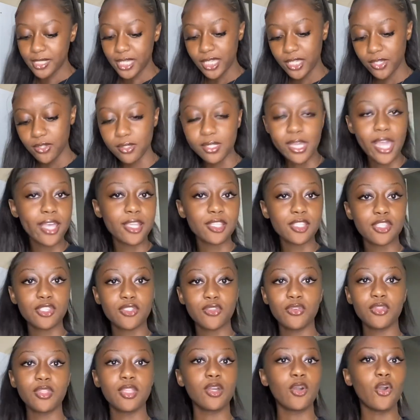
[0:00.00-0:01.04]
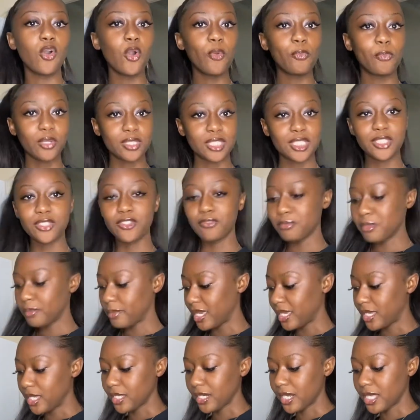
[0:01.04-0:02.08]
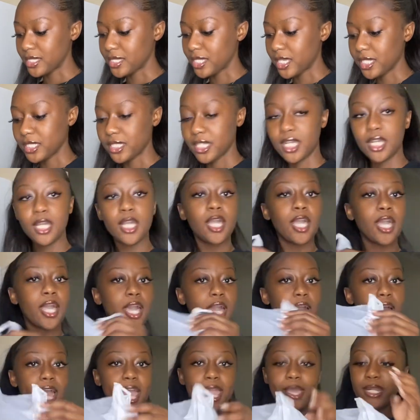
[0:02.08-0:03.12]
taking you guys through the whole process of me making lasagna.